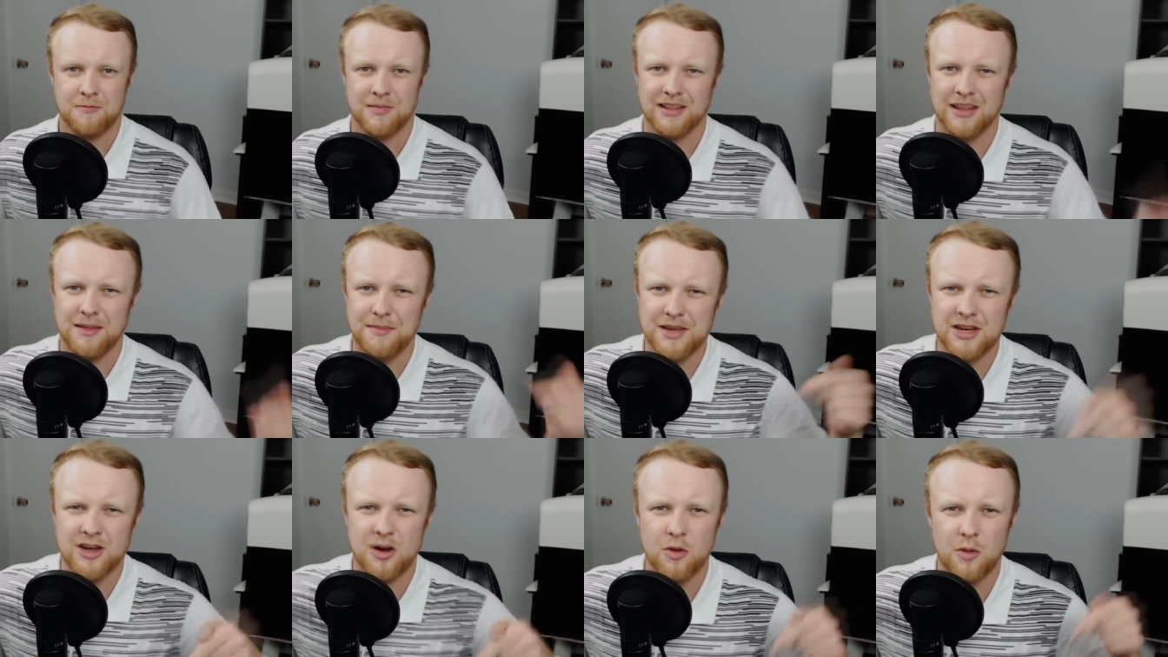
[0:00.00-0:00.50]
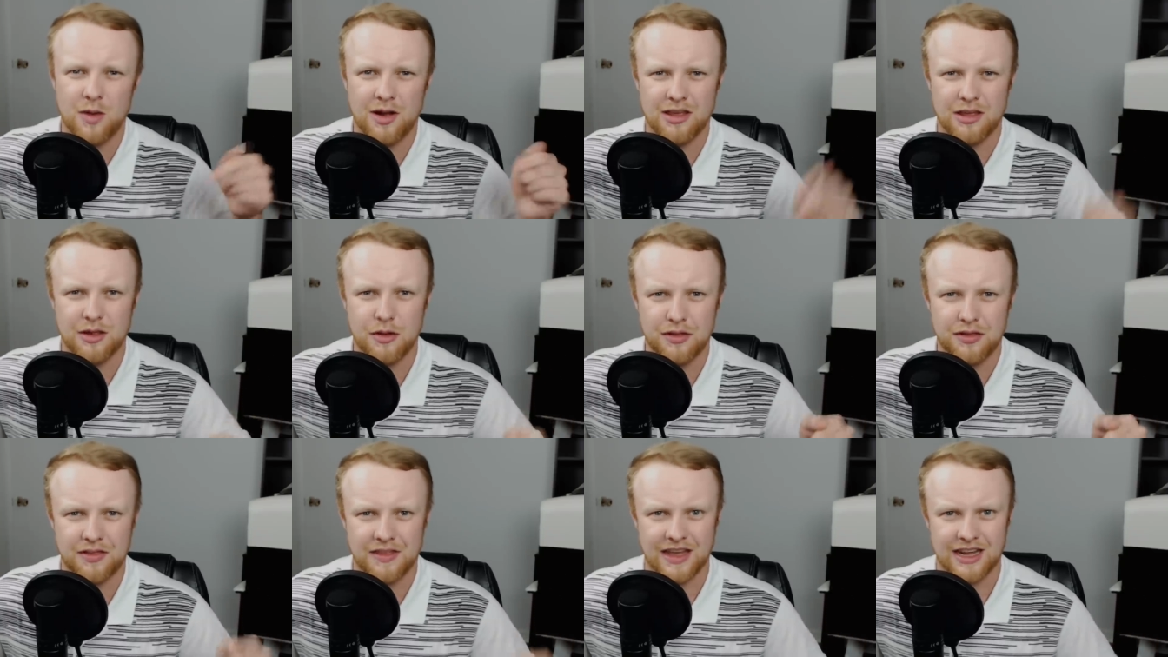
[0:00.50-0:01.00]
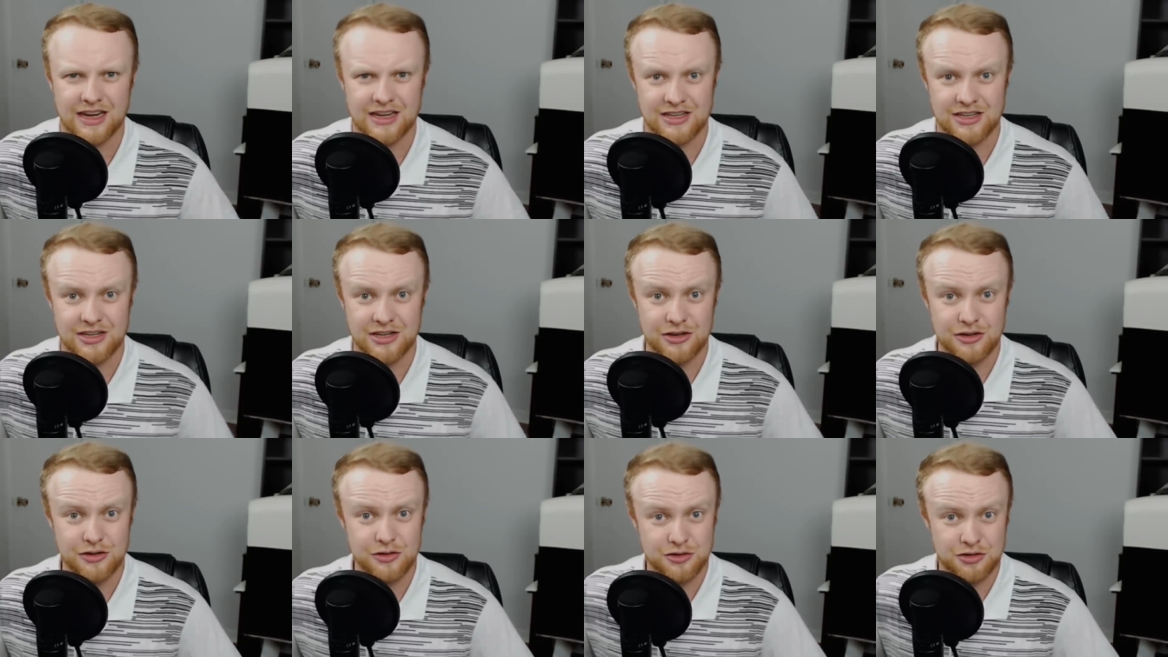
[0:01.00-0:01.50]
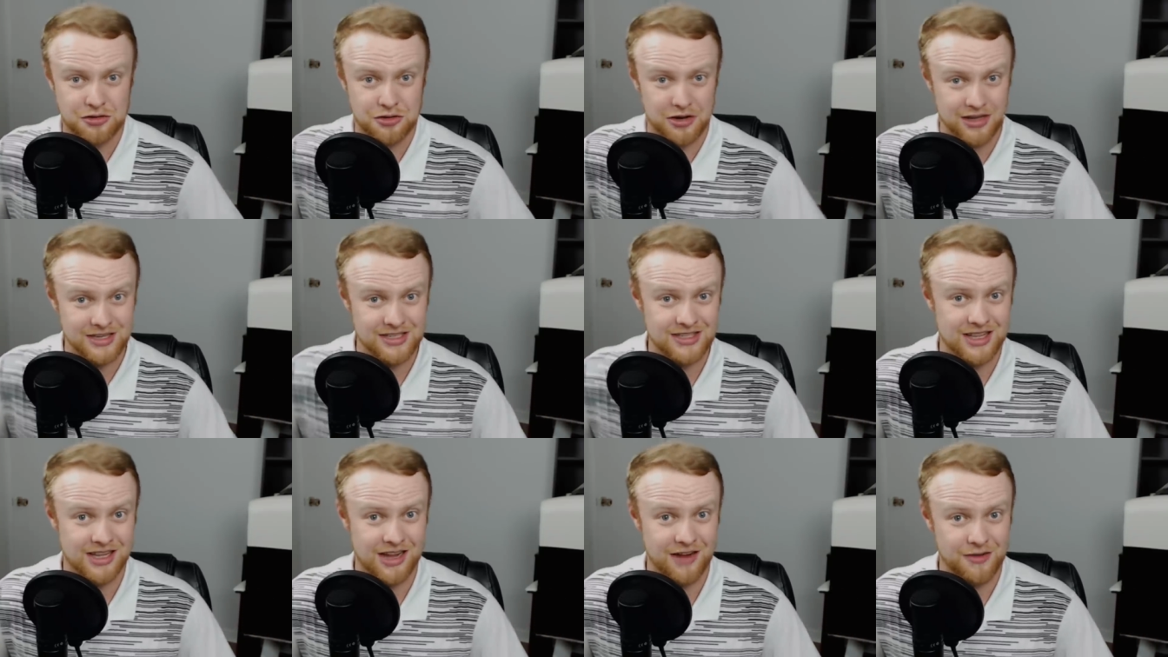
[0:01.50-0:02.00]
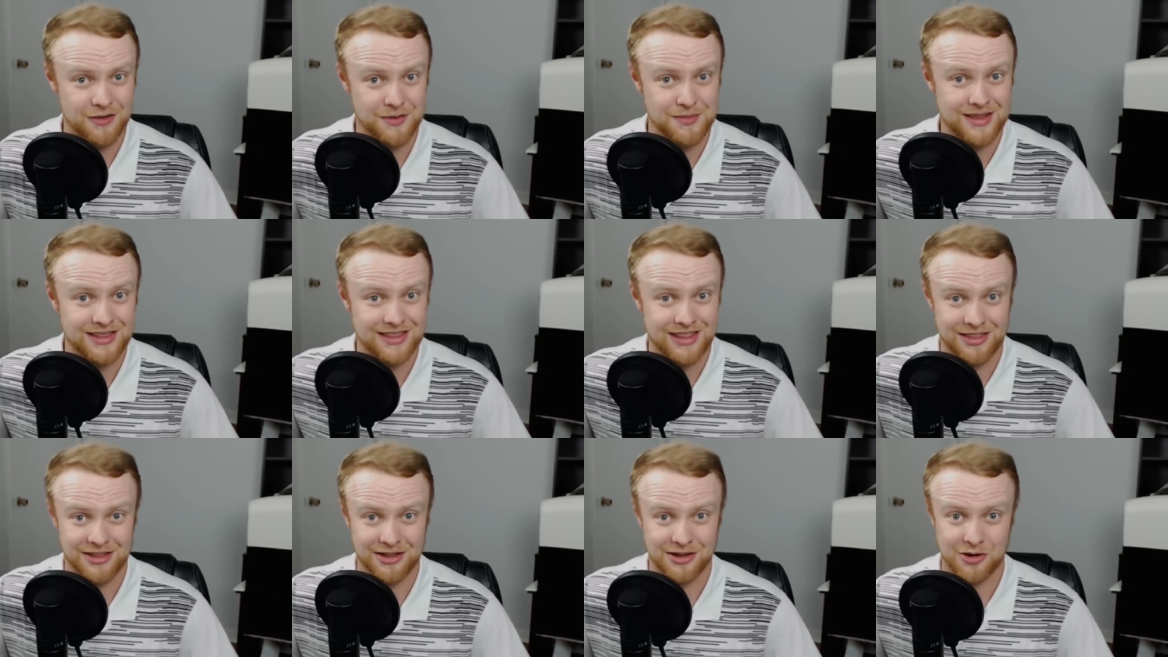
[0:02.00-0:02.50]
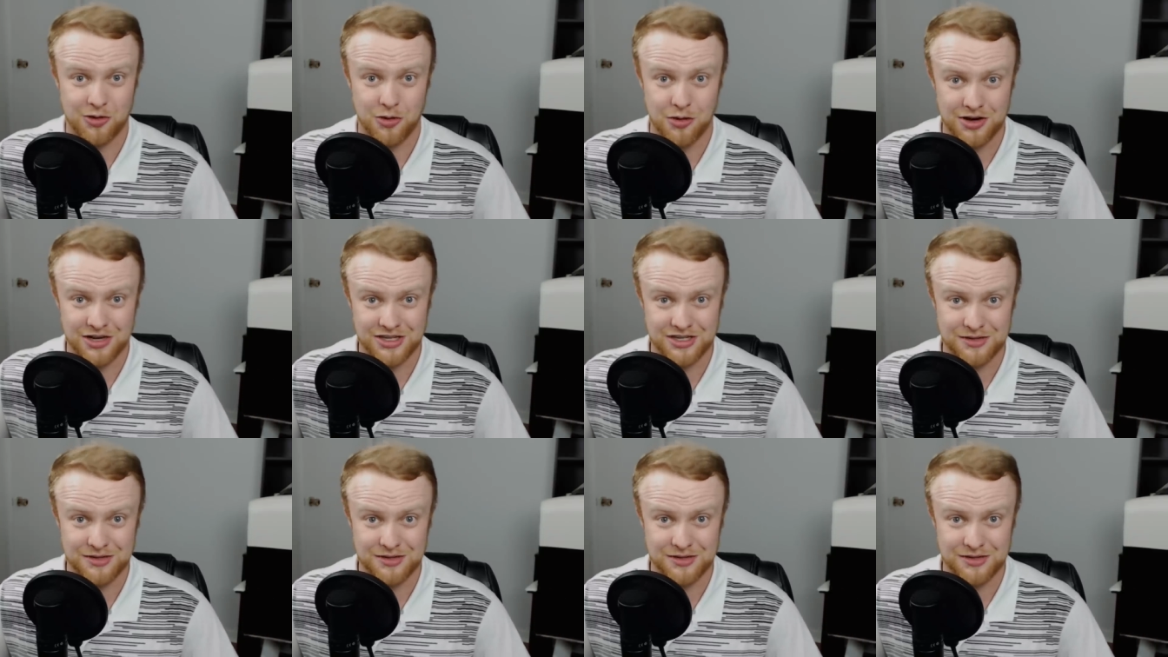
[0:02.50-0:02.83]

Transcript: But let me know what you think. Do you trust the government that they're going